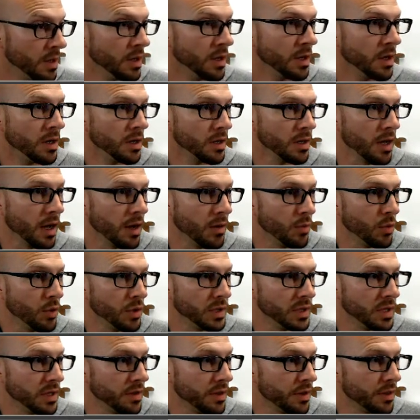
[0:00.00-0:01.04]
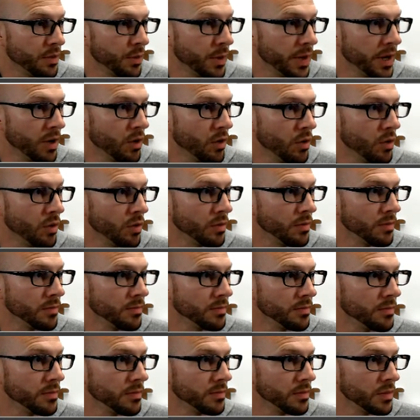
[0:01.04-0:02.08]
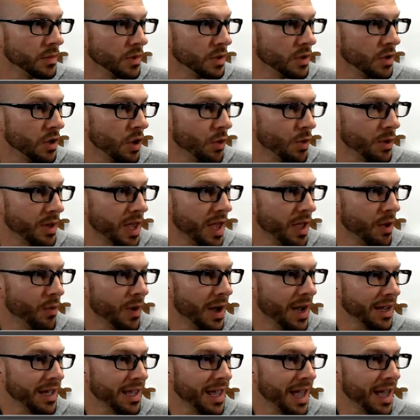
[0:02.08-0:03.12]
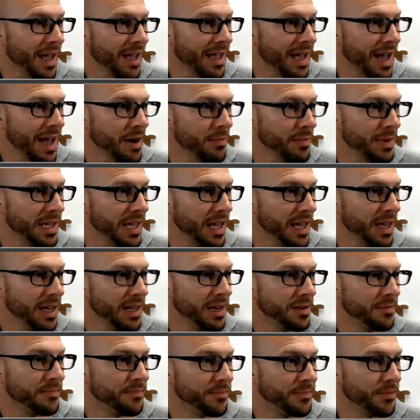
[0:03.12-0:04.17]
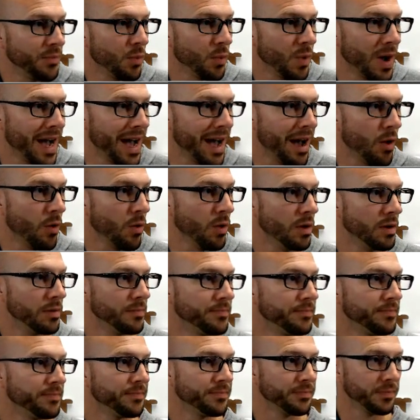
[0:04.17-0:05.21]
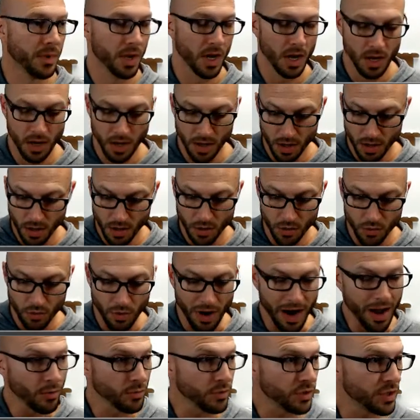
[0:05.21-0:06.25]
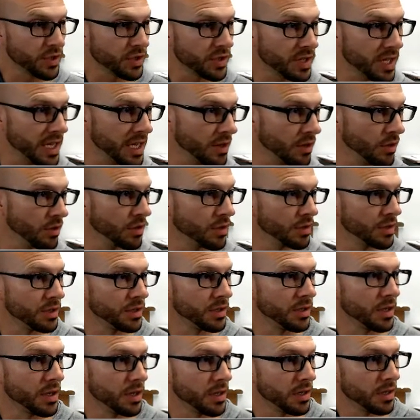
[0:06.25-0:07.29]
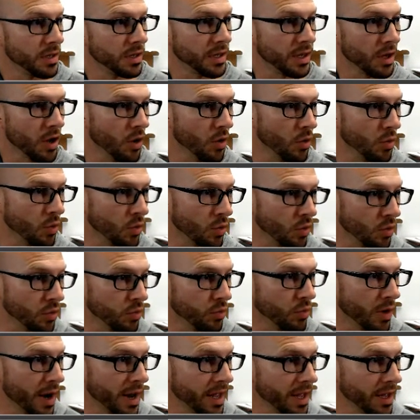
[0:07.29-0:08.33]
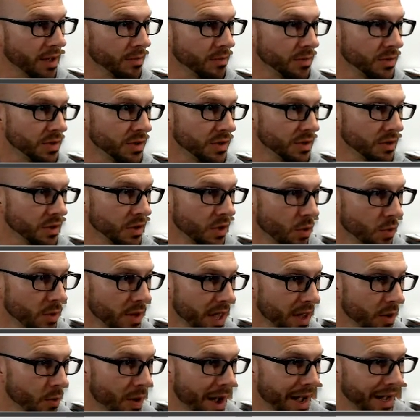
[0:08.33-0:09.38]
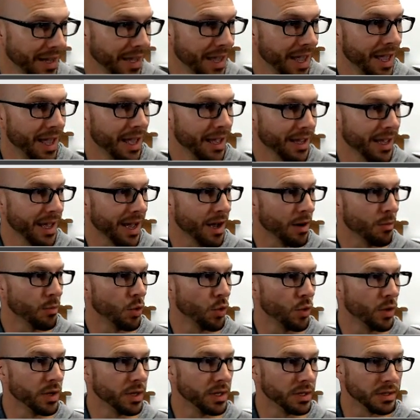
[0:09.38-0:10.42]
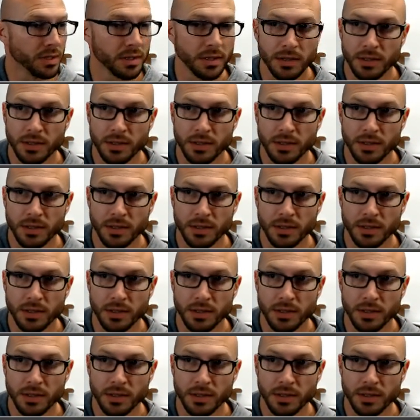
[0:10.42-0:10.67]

Cowboys in the 3 hole. Go KY Cat. Got him again. Wow. Grouch, Steelers. Nicole, Rams. Go KY Cat. Cowboys.